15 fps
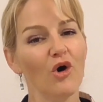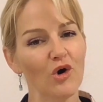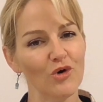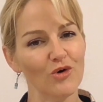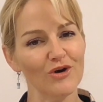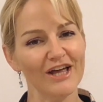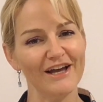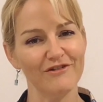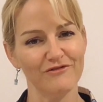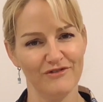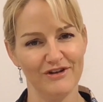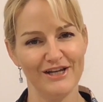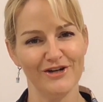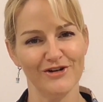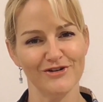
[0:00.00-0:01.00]
all our
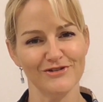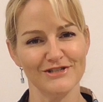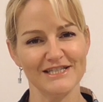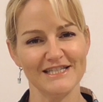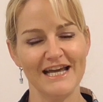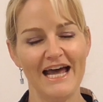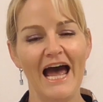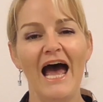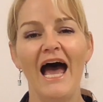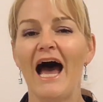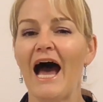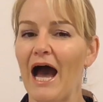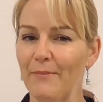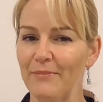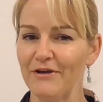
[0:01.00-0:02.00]
videos.
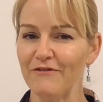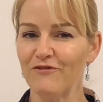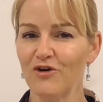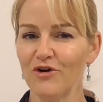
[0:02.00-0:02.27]
Happy